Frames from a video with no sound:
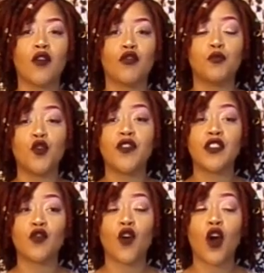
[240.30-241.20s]
removing the
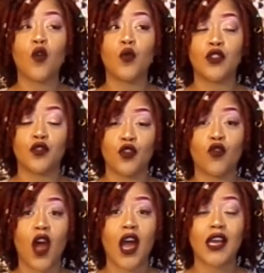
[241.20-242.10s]

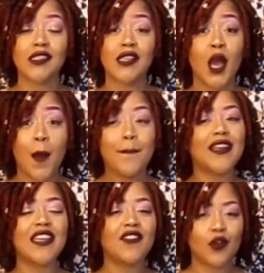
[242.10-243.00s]
rods, but
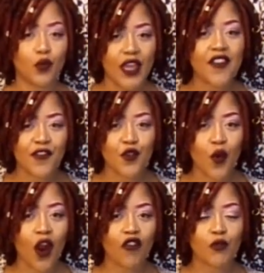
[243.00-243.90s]
even if you
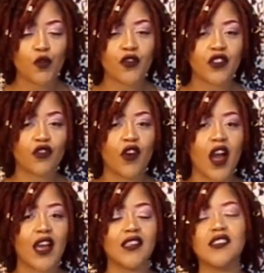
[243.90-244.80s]
are removing the
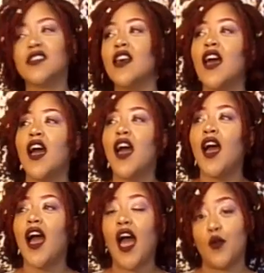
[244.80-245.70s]
rods,
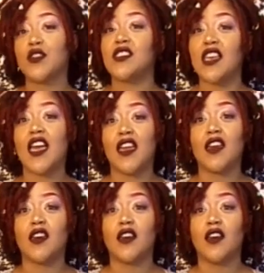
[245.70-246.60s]
I would
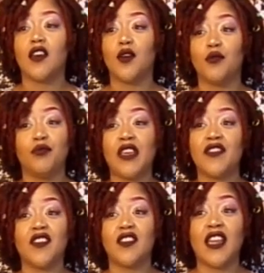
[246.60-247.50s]
say
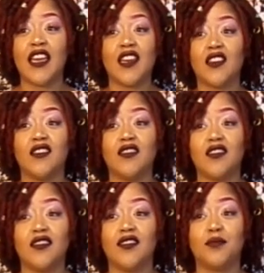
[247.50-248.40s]
even like,
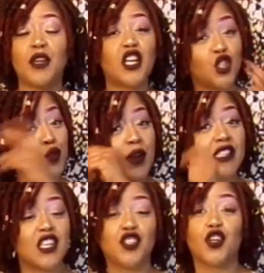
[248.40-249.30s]
because you may
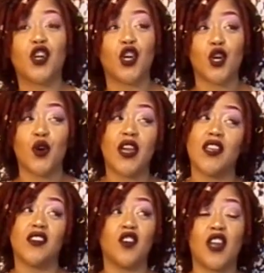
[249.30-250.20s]
touch your curl
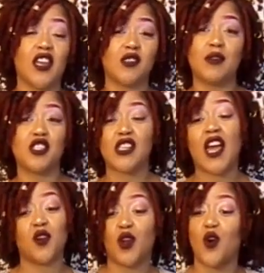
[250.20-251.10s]
and your hands may just, I
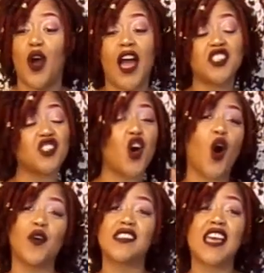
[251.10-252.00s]
don't know. I just
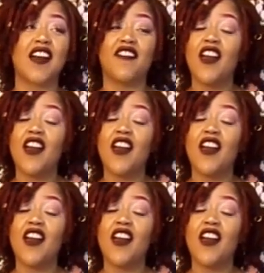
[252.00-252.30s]
always have